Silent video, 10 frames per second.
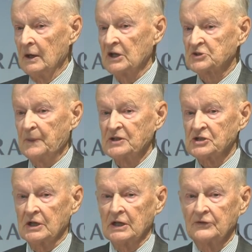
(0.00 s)

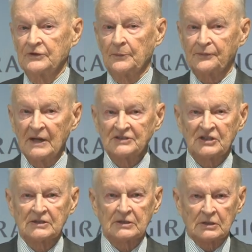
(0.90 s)
especially if the
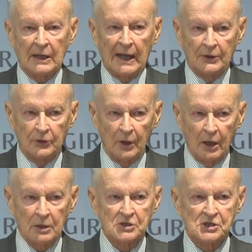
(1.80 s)
present
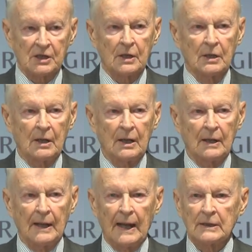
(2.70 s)
ideology
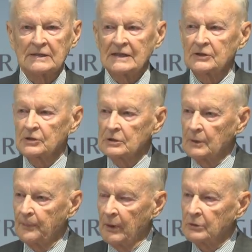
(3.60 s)
and
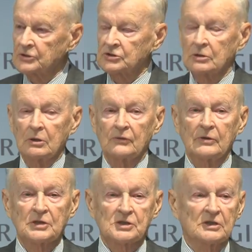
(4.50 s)
internal policy of
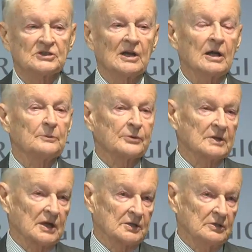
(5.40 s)
Russia is
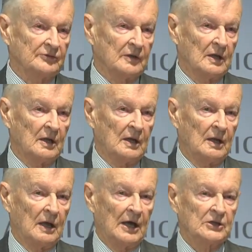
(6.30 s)
unproductive,
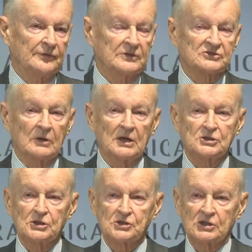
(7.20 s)
and if its
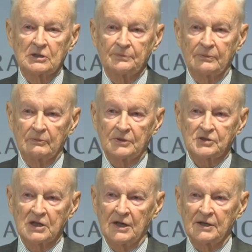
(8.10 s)
relationship with
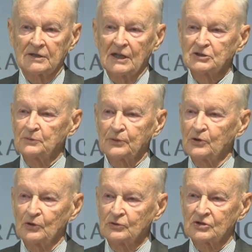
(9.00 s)
China doesn't
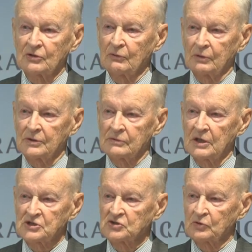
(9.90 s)
produce what the
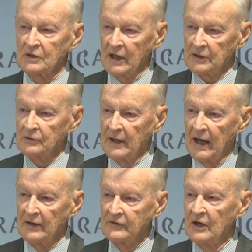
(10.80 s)
Russians would like to
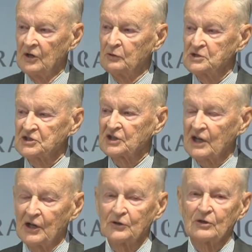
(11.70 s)
have, which is a
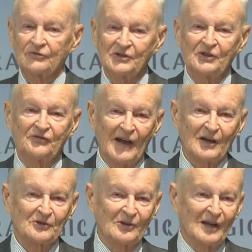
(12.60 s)
kind of de
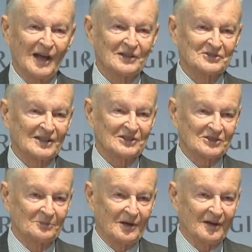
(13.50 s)
facto alliance
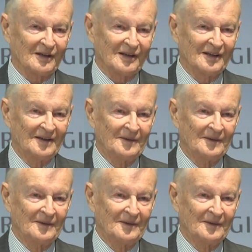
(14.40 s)
against America.